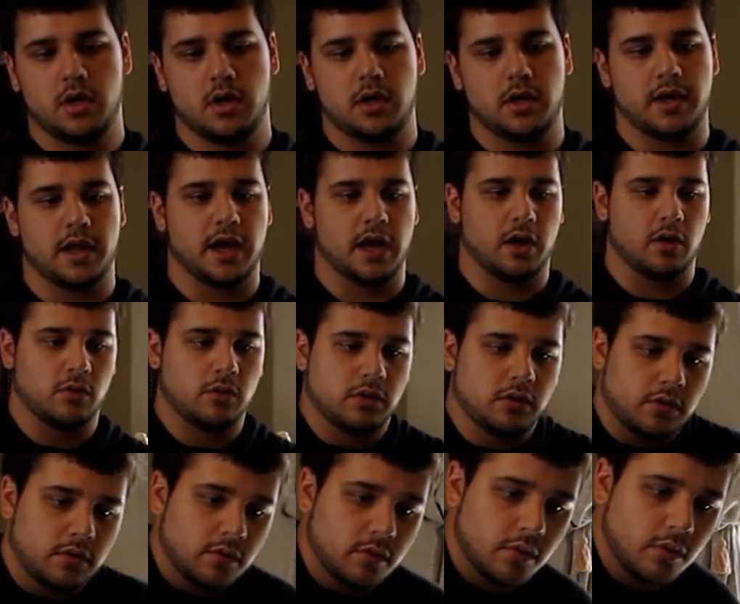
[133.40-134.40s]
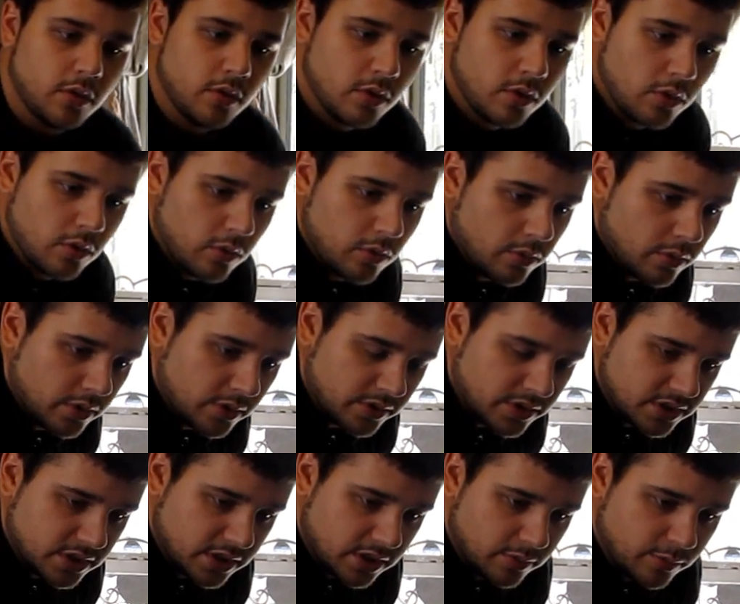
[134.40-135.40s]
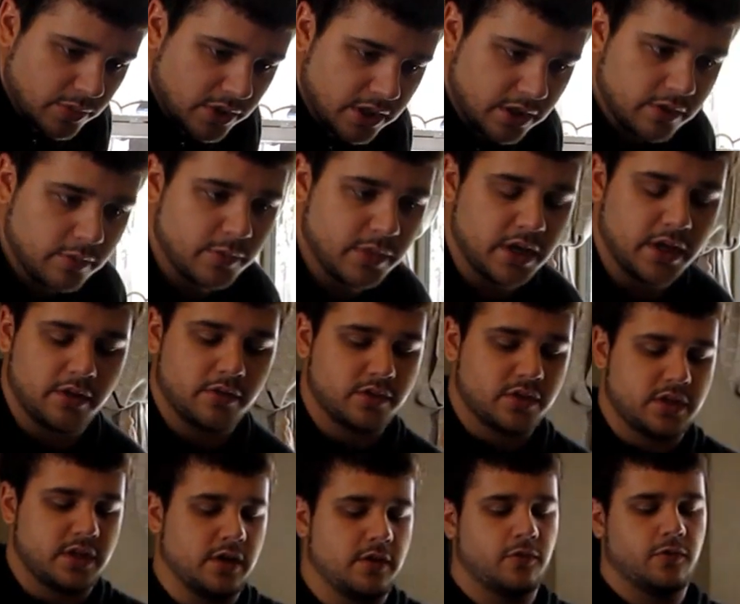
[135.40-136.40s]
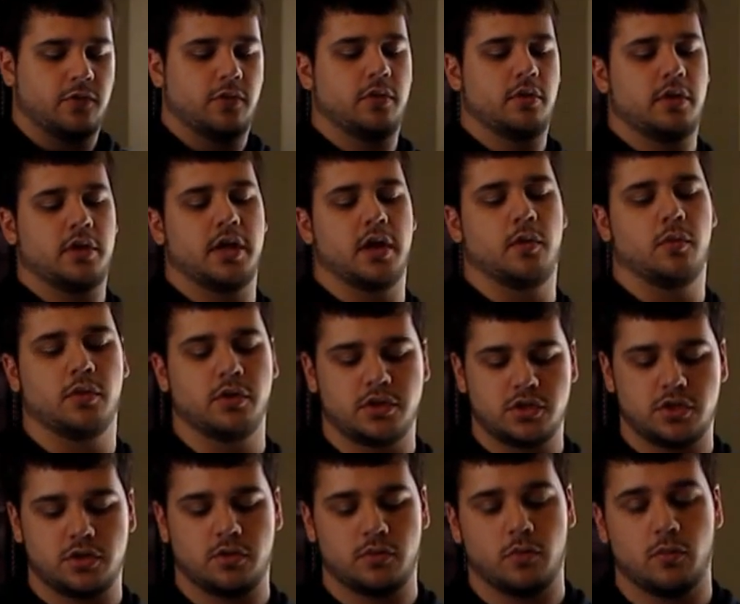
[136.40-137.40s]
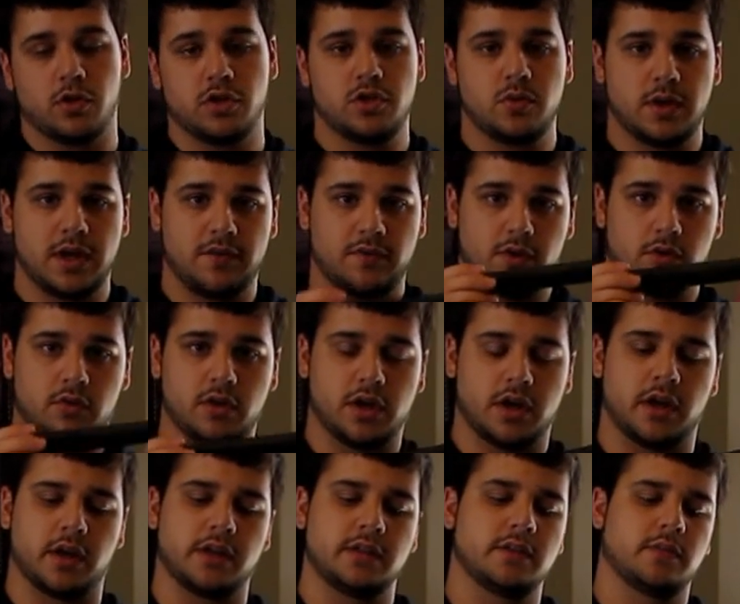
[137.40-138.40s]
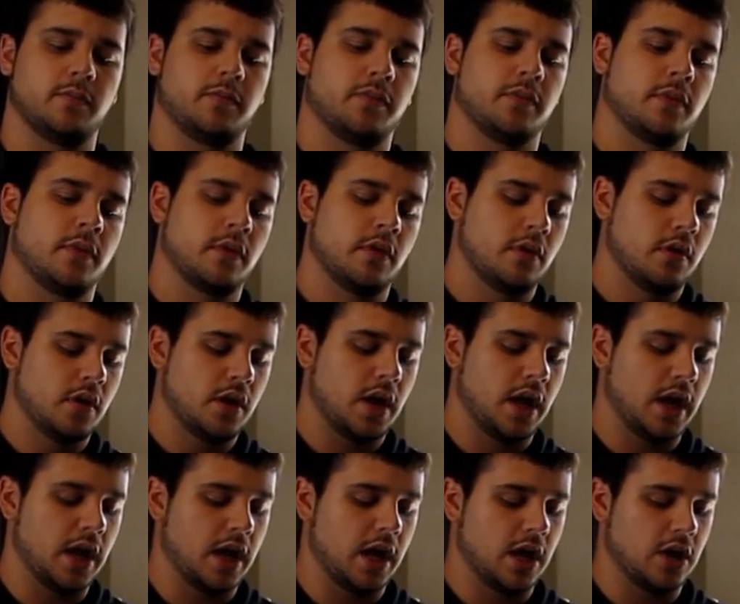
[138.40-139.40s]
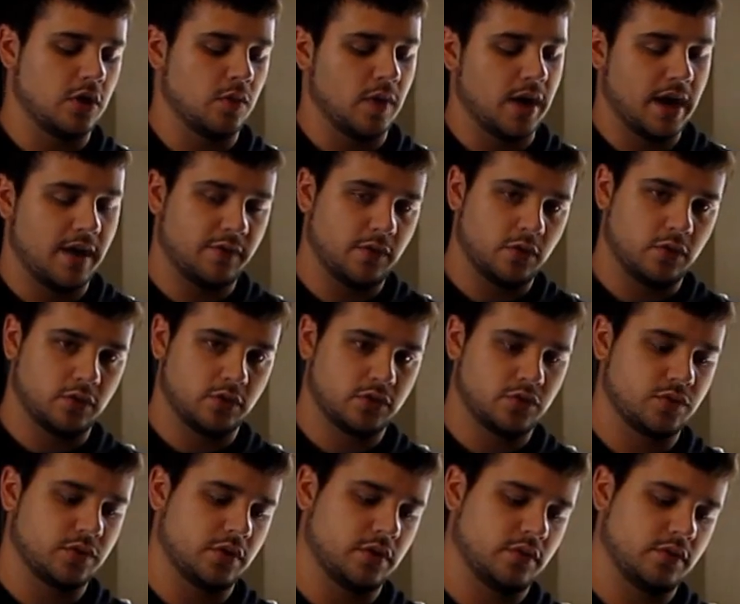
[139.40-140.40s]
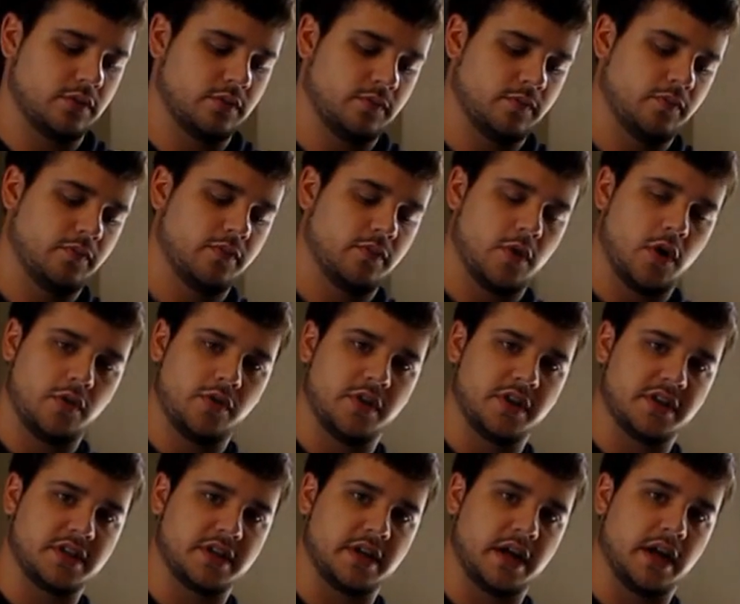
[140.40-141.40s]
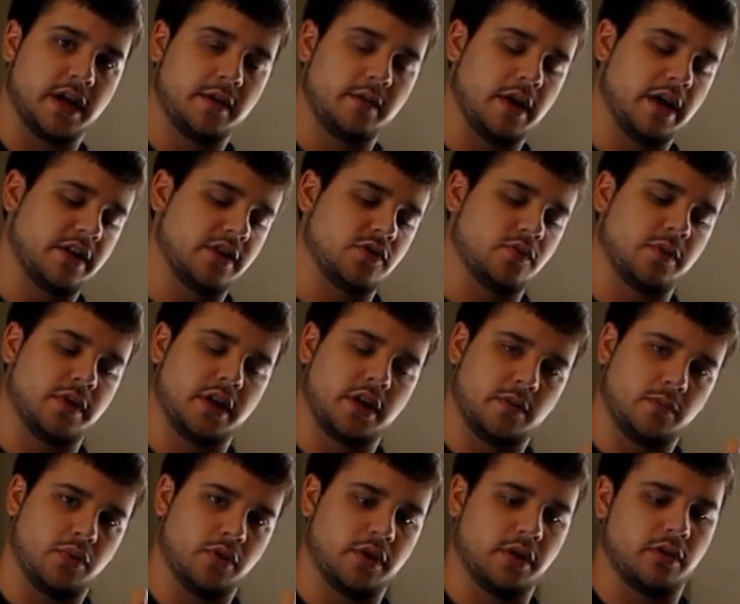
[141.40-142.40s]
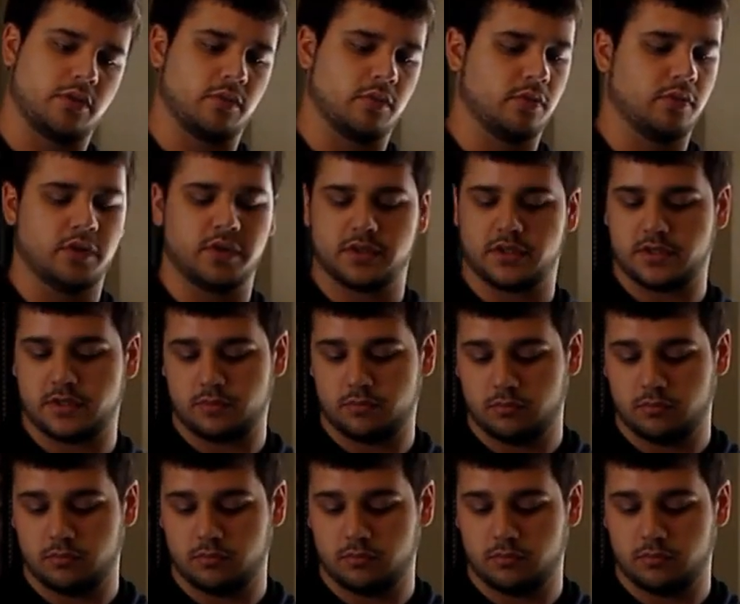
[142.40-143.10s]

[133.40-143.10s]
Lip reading: Now, other stuff. Now once you have it all cut and you have the holes drilled on this side, I just went ahead and put it through because